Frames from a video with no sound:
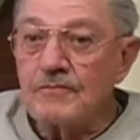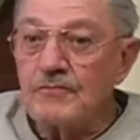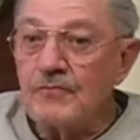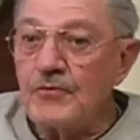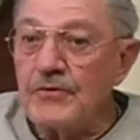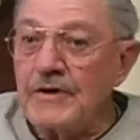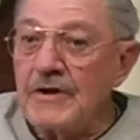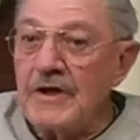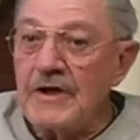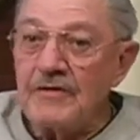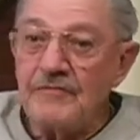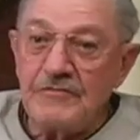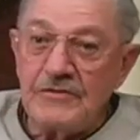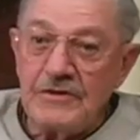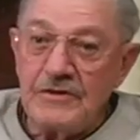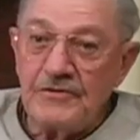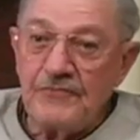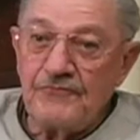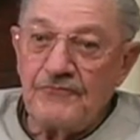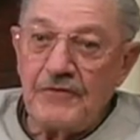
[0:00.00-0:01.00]
wouldn't have
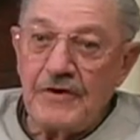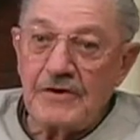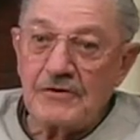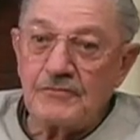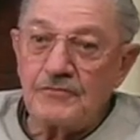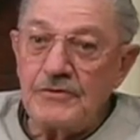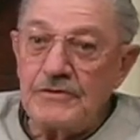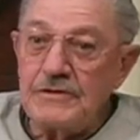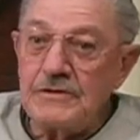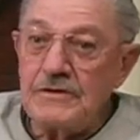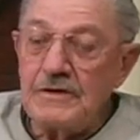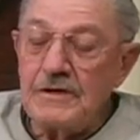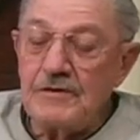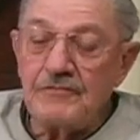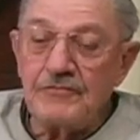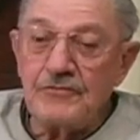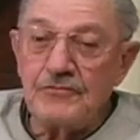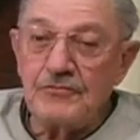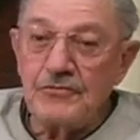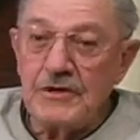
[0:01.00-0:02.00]
any effect. We didn't
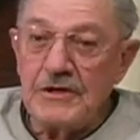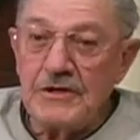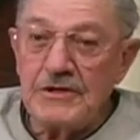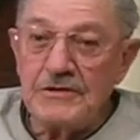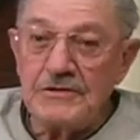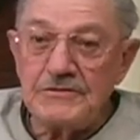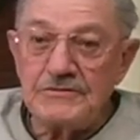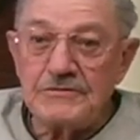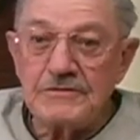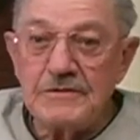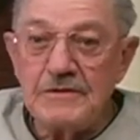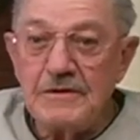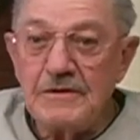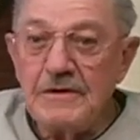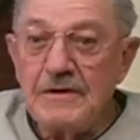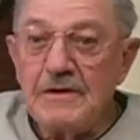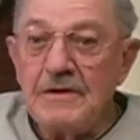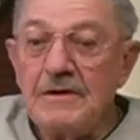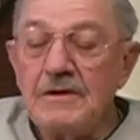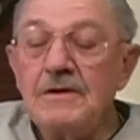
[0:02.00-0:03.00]
have the range.
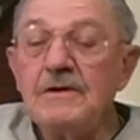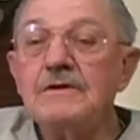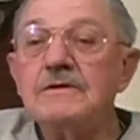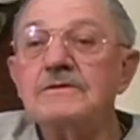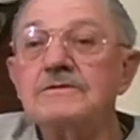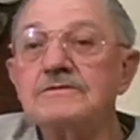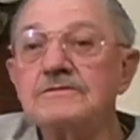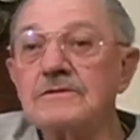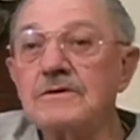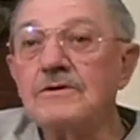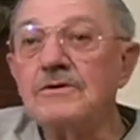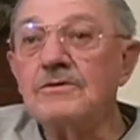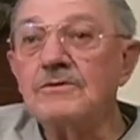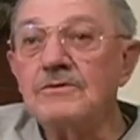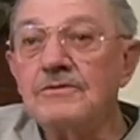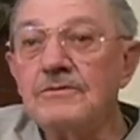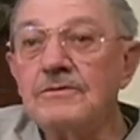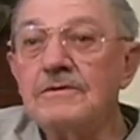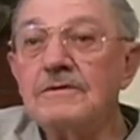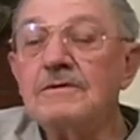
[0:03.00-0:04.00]

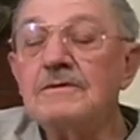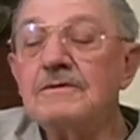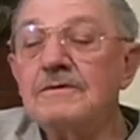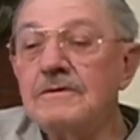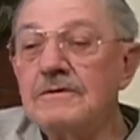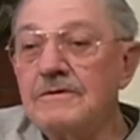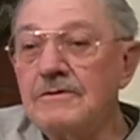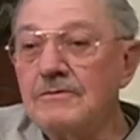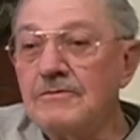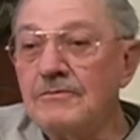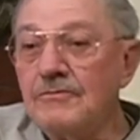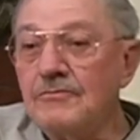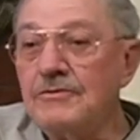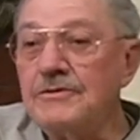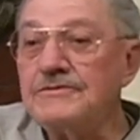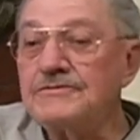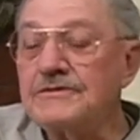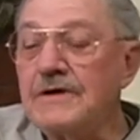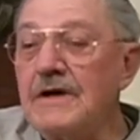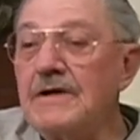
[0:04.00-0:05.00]
So
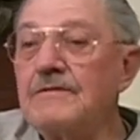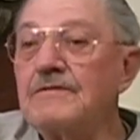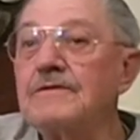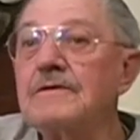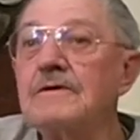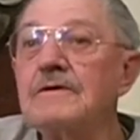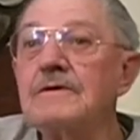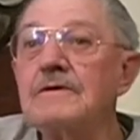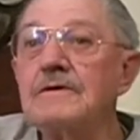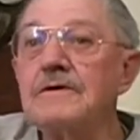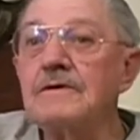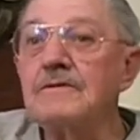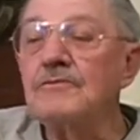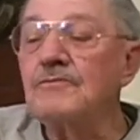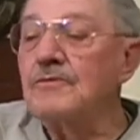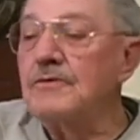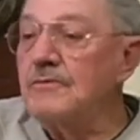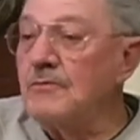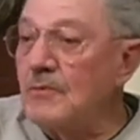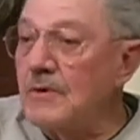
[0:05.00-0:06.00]
we sat there and
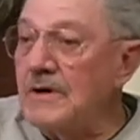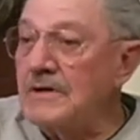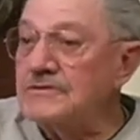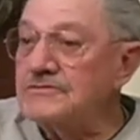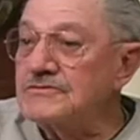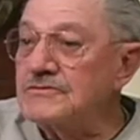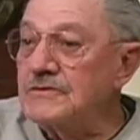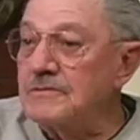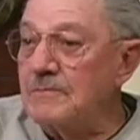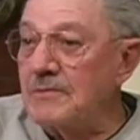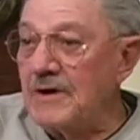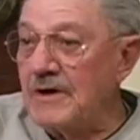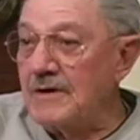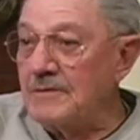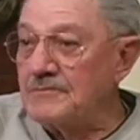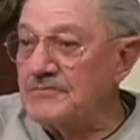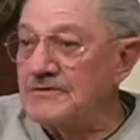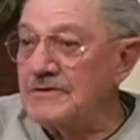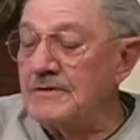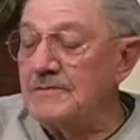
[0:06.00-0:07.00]
we watched the
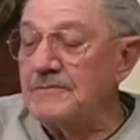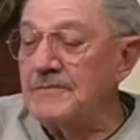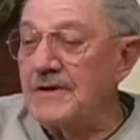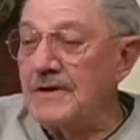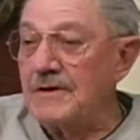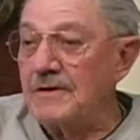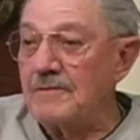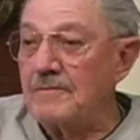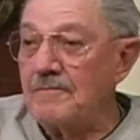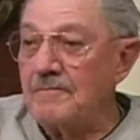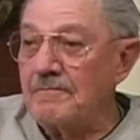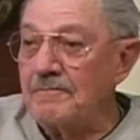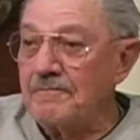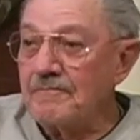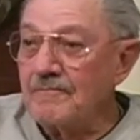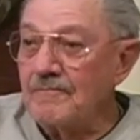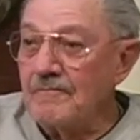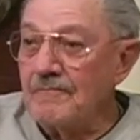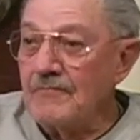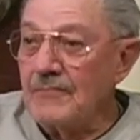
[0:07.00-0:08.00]
bombs come down.
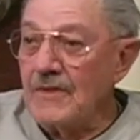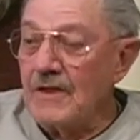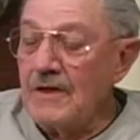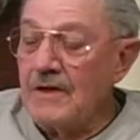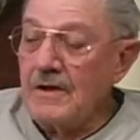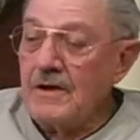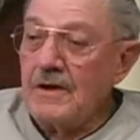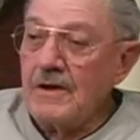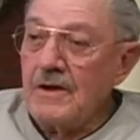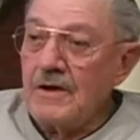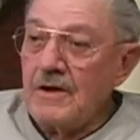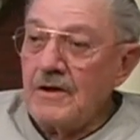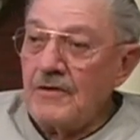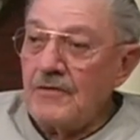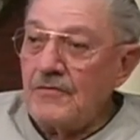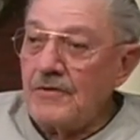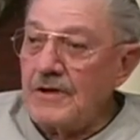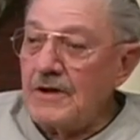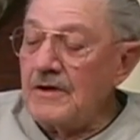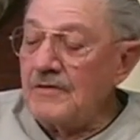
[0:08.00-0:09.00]

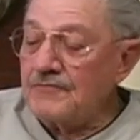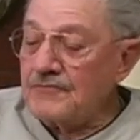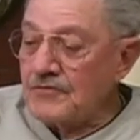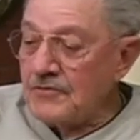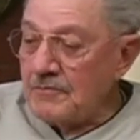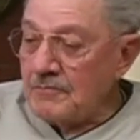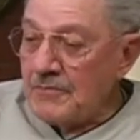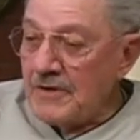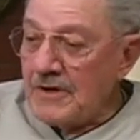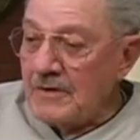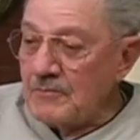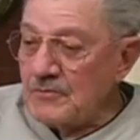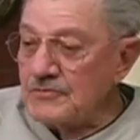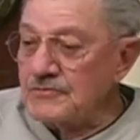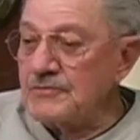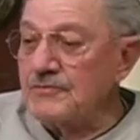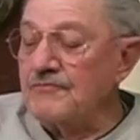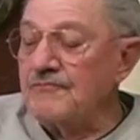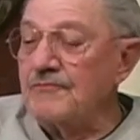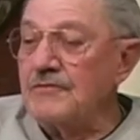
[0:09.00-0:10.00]
Then after the
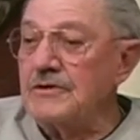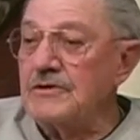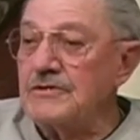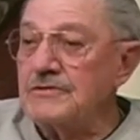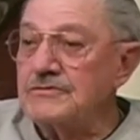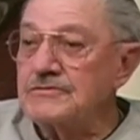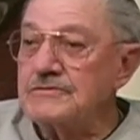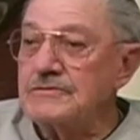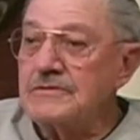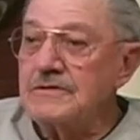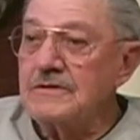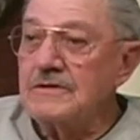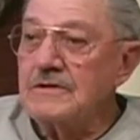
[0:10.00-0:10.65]
bombers were finished,